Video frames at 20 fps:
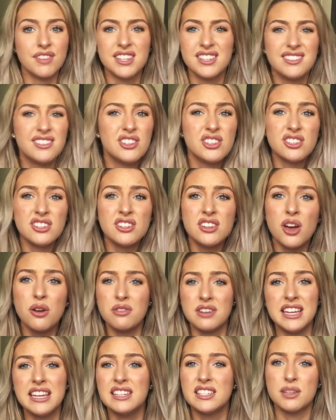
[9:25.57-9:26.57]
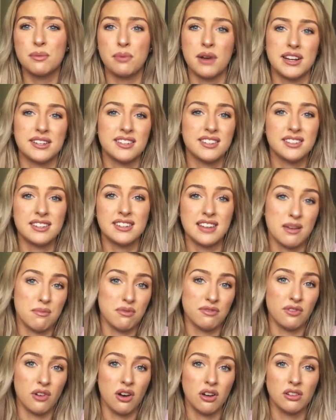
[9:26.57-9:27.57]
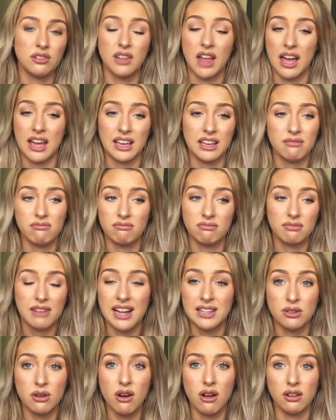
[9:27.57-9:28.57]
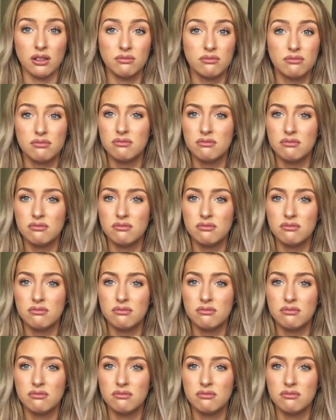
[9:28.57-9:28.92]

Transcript: There's just no need to practice the day before, like, at all.